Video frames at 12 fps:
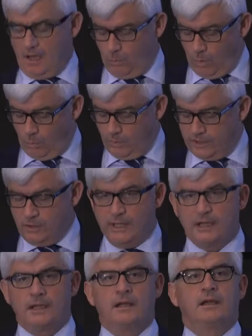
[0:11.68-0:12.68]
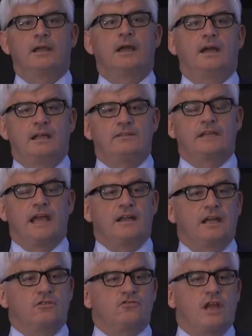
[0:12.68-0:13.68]
what we're doing in the
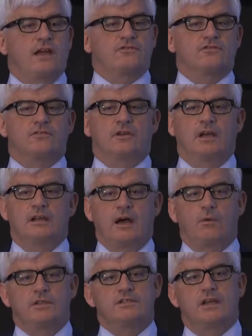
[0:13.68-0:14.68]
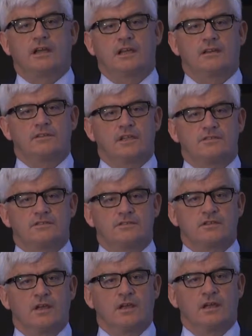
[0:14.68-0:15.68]
NHS, and how we're taking
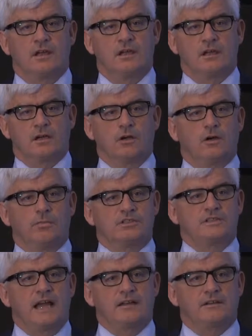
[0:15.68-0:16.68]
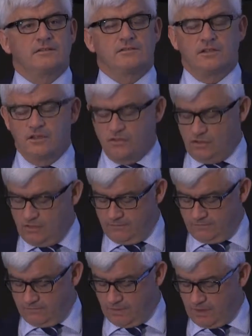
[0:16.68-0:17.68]
this Global Standards
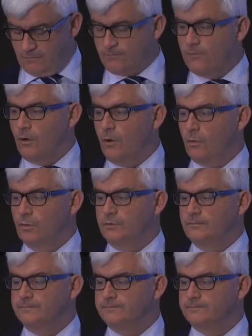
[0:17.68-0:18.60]
Initiative forward.